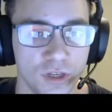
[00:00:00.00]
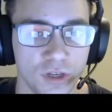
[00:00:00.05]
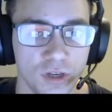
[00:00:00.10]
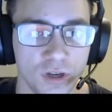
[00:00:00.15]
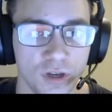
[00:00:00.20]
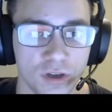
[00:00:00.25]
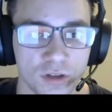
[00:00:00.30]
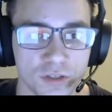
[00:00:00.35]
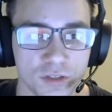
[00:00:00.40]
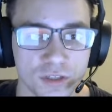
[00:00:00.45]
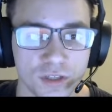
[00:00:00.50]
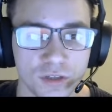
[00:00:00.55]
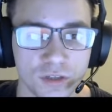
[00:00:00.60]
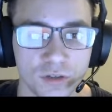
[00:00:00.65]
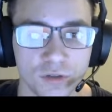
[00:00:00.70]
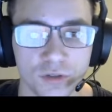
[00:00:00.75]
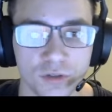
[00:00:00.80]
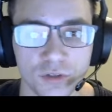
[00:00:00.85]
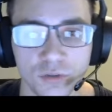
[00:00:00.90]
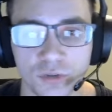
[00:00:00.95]

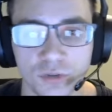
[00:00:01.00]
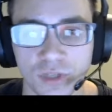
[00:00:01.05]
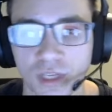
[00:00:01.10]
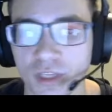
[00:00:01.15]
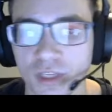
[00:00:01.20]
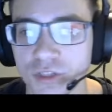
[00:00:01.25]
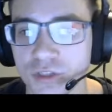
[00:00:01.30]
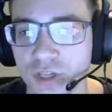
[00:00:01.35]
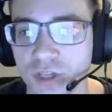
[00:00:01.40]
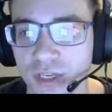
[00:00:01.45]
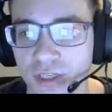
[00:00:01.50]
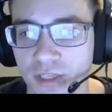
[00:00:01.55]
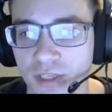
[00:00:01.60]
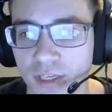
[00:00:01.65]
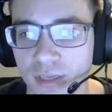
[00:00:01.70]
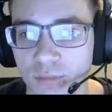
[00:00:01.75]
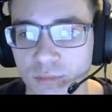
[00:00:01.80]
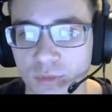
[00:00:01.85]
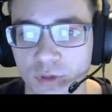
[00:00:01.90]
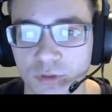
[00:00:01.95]
Also, you can try
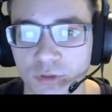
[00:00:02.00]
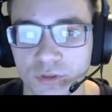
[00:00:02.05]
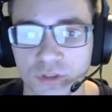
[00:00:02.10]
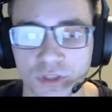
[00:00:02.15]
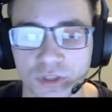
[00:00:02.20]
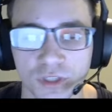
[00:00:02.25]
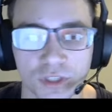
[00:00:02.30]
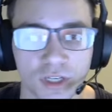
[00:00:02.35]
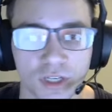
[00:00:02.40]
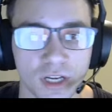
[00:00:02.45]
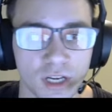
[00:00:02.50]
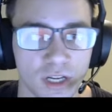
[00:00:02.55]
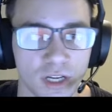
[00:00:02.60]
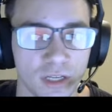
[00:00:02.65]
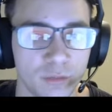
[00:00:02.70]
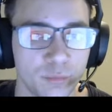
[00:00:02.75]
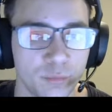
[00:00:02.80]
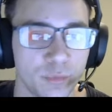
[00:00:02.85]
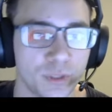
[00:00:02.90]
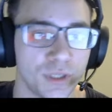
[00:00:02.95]
game mode turned
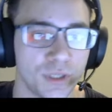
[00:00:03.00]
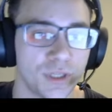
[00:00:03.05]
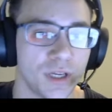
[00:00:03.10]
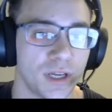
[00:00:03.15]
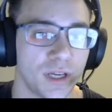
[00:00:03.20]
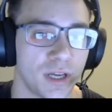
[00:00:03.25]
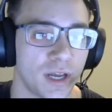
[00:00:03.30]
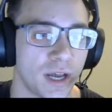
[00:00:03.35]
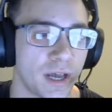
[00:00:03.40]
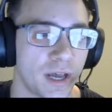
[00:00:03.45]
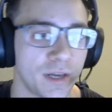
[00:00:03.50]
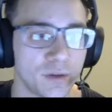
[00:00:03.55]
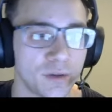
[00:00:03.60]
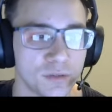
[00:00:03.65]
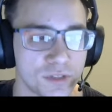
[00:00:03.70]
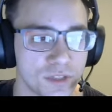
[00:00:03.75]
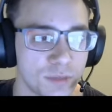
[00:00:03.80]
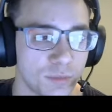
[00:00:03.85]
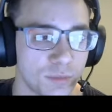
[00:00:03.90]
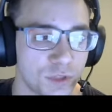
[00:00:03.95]
on, but I don't
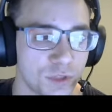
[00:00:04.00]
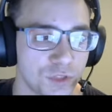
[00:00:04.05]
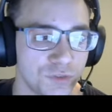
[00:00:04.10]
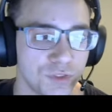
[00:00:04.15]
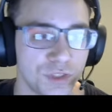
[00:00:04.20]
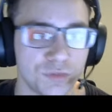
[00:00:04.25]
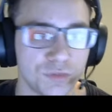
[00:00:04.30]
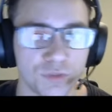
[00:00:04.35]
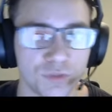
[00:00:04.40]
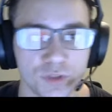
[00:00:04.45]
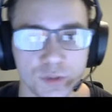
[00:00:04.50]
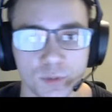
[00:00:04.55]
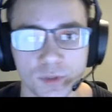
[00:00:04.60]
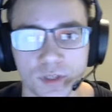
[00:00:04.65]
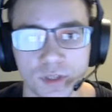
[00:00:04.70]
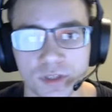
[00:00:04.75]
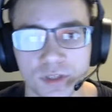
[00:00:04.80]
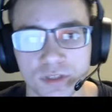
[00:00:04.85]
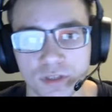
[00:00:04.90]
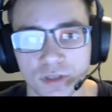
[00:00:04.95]
see much of a difference with
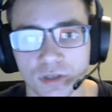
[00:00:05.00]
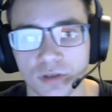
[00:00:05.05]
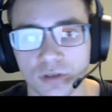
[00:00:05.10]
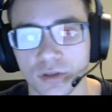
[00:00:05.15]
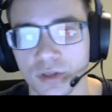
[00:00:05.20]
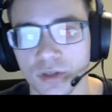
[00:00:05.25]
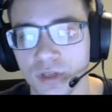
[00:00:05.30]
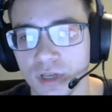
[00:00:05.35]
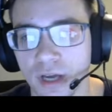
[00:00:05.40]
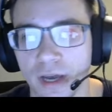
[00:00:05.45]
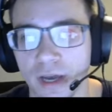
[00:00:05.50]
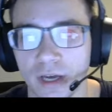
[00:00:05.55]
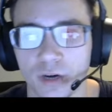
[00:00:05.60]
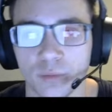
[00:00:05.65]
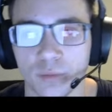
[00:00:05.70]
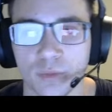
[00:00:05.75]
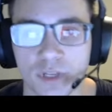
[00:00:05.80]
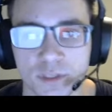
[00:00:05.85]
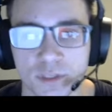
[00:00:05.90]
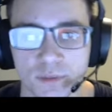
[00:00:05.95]
it, so I
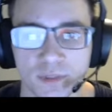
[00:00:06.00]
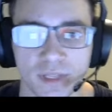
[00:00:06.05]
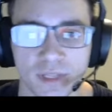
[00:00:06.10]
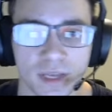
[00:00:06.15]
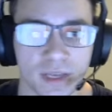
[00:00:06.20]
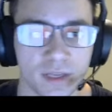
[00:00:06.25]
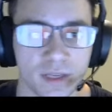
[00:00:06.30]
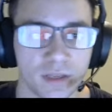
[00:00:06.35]
don't mess with that.